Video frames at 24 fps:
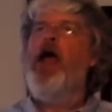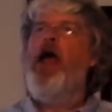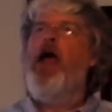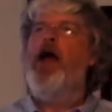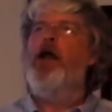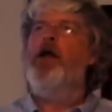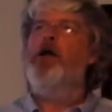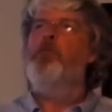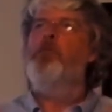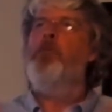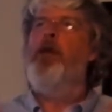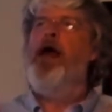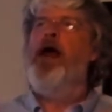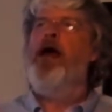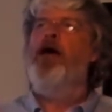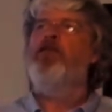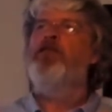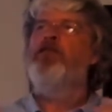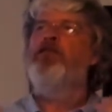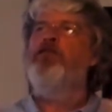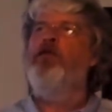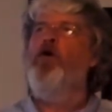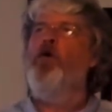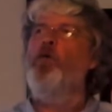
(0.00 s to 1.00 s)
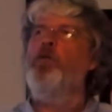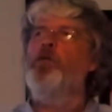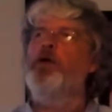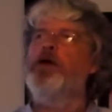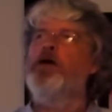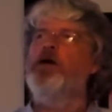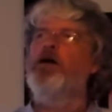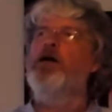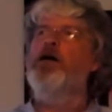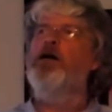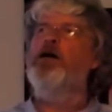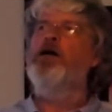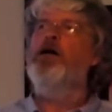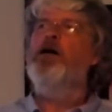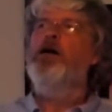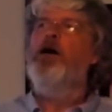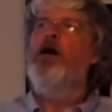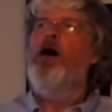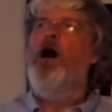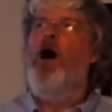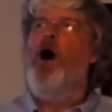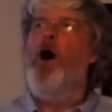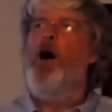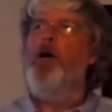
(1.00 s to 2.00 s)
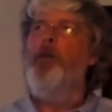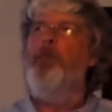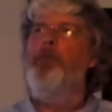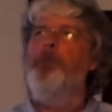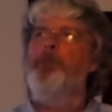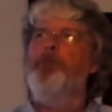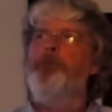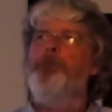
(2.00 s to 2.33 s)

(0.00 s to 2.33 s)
and a math phobia. Um,